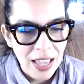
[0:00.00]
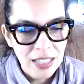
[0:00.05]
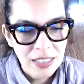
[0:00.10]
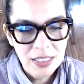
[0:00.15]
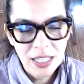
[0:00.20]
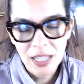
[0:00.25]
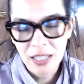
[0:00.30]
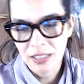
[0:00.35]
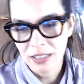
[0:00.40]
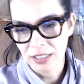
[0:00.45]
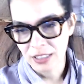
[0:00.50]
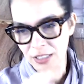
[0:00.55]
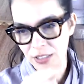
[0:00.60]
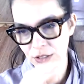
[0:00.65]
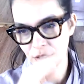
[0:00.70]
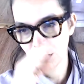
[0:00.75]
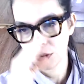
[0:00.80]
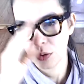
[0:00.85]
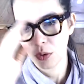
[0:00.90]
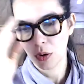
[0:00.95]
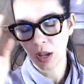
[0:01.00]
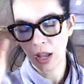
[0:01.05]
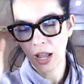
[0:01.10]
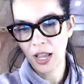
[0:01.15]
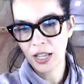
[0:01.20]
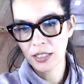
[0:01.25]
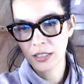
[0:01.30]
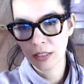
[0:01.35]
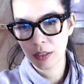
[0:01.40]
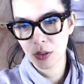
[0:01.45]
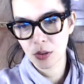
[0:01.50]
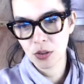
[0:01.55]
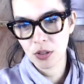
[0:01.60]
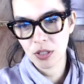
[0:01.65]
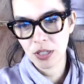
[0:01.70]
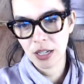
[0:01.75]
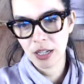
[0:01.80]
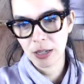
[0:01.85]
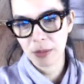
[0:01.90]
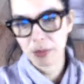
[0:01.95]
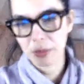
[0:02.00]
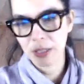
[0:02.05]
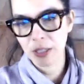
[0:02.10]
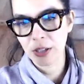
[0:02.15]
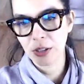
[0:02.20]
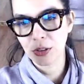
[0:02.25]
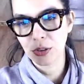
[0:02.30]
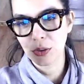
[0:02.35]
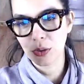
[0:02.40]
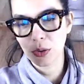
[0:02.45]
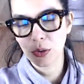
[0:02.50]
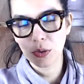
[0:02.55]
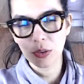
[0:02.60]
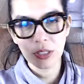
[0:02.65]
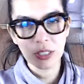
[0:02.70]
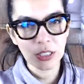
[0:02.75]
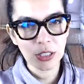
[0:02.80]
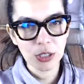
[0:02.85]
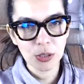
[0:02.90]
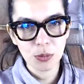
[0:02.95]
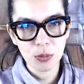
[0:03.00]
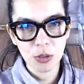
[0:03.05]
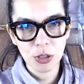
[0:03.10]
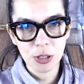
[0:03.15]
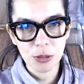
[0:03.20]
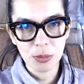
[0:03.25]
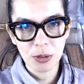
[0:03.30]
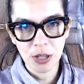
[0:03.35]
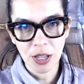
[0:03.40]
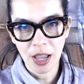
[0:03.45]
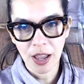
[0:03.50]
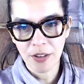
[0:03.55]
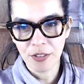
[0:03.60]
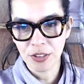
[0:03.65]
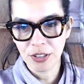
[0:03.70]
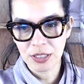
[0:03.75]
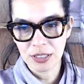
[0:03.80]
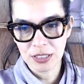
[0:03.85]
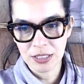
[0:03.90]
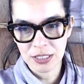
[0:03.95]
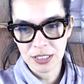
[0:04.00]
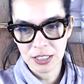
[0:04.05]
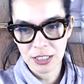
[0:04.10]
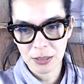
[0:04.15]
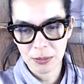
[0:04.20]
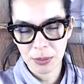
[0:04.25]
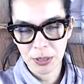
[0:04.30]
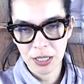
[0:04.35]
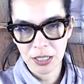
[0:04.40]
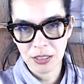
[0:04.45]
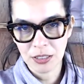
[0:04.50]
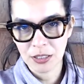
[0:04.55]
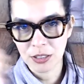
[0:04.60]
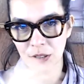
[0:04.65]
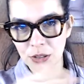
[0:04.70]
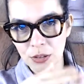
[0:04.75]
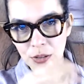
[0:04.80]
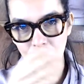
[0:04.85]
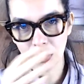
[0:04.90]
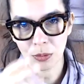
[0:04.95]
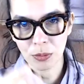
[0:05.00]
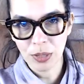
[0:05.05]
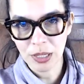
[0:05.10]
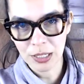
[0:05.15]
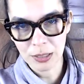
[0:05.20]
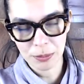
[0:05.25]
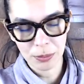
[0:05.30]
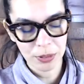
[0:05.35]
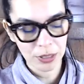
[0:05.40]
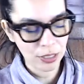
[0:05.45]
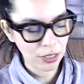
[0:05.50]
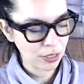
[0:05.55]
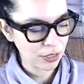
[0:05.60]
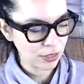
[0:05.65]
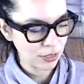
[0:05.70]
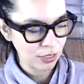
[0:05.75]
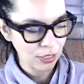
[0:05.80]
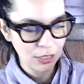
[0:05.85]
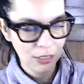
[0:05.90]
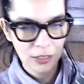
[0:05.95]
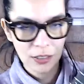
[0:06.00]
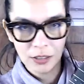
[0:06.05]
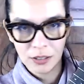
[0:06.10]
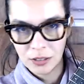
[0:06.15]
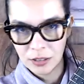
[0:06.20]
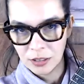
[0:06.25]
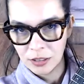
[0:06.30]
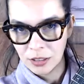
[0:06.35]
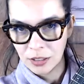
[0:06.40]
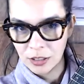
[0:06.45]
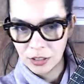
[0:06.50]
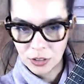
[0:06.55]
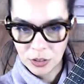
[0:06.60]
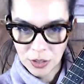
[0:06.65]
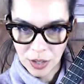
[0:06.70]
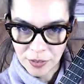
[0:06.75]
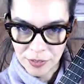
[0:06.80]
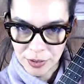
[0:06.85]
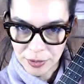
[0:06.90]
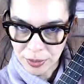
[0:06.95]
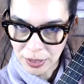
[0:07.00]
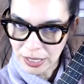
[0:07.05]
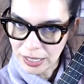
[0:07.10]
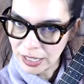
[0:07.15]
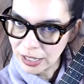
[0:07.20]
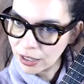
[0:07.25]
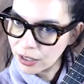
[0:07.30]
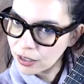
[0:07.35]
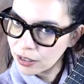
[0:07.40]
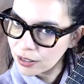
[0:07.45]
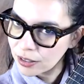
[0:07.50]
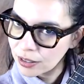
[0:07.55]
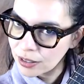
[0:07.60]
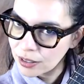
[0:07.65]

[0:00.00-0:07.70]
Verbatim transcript: Exactly. So as a ukulele player, you don't need to worry about having a C in the bass. You're already playing a C. You have it right here.